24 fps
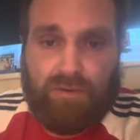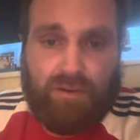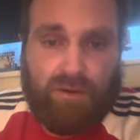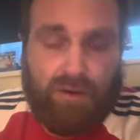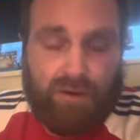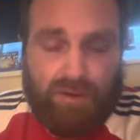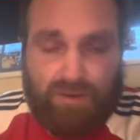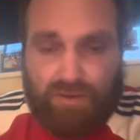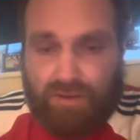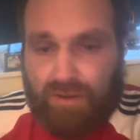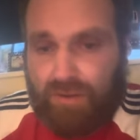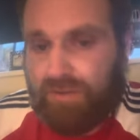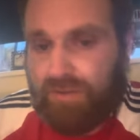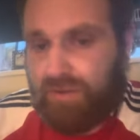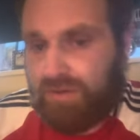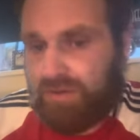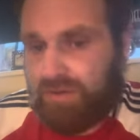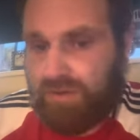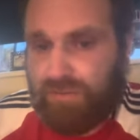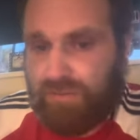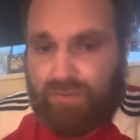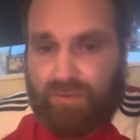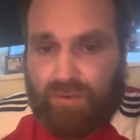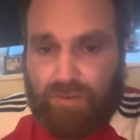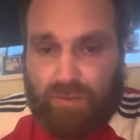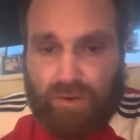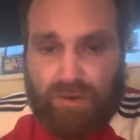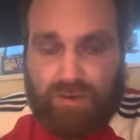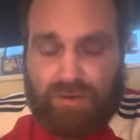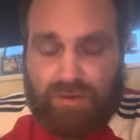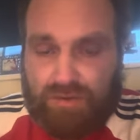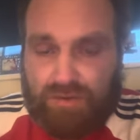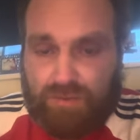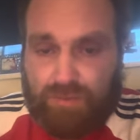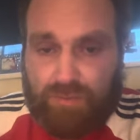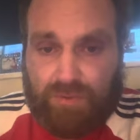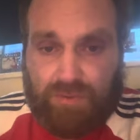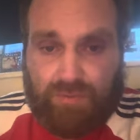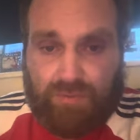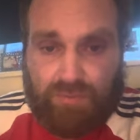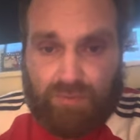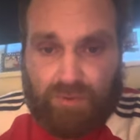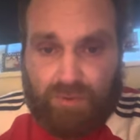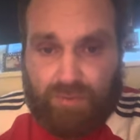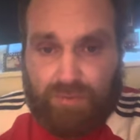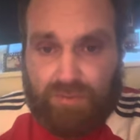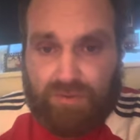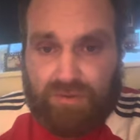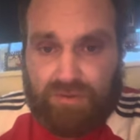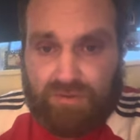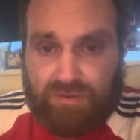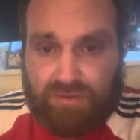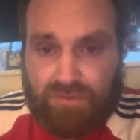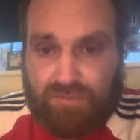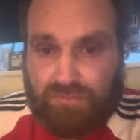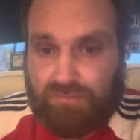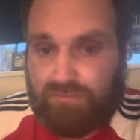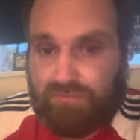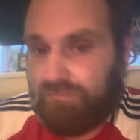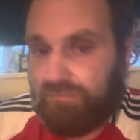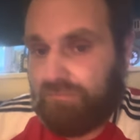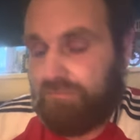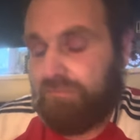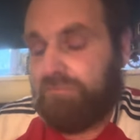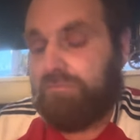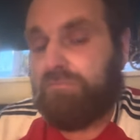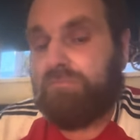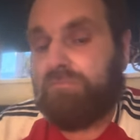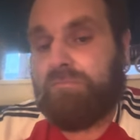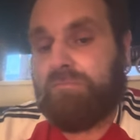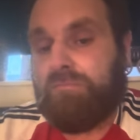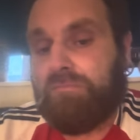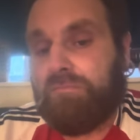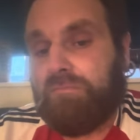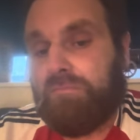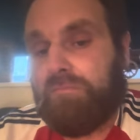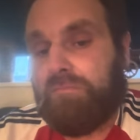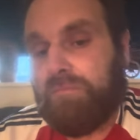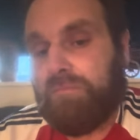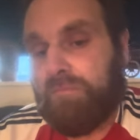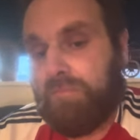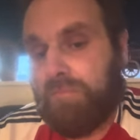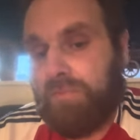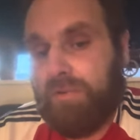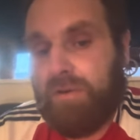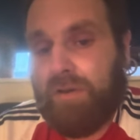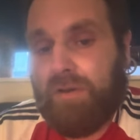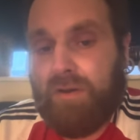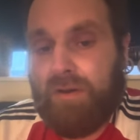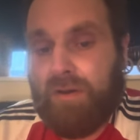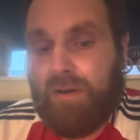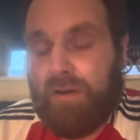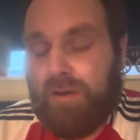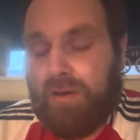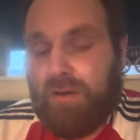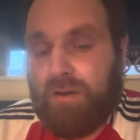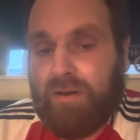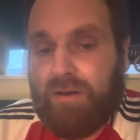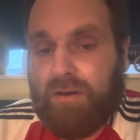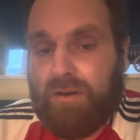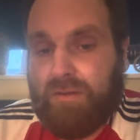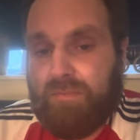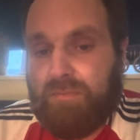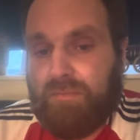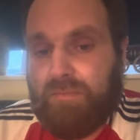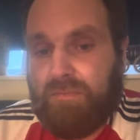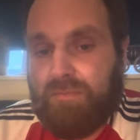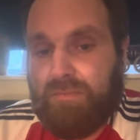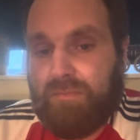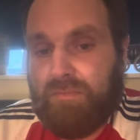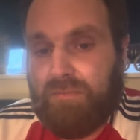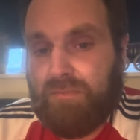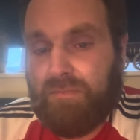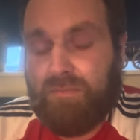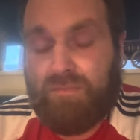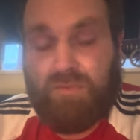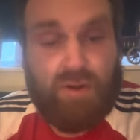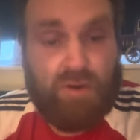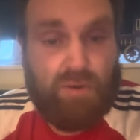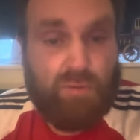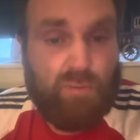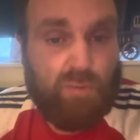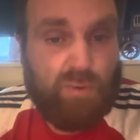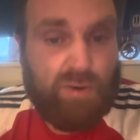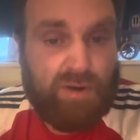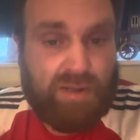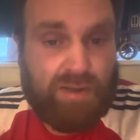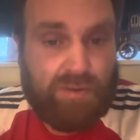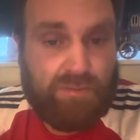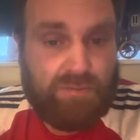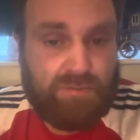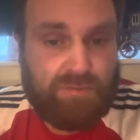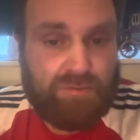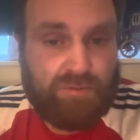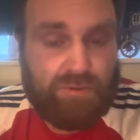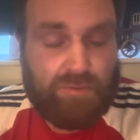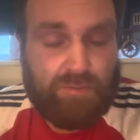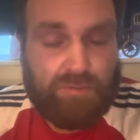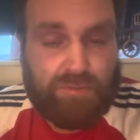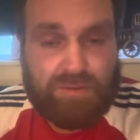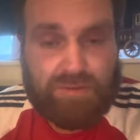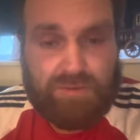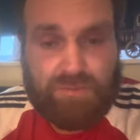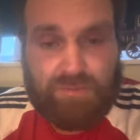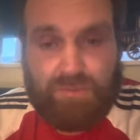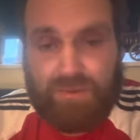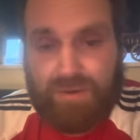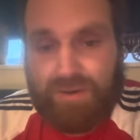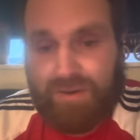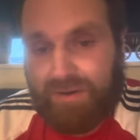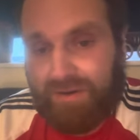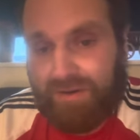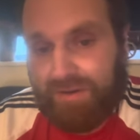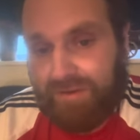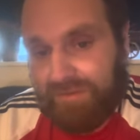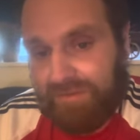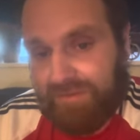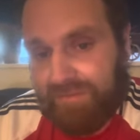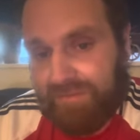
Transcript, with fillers: I know there's a few Osimhen rumours. Um, no Williams rumours, but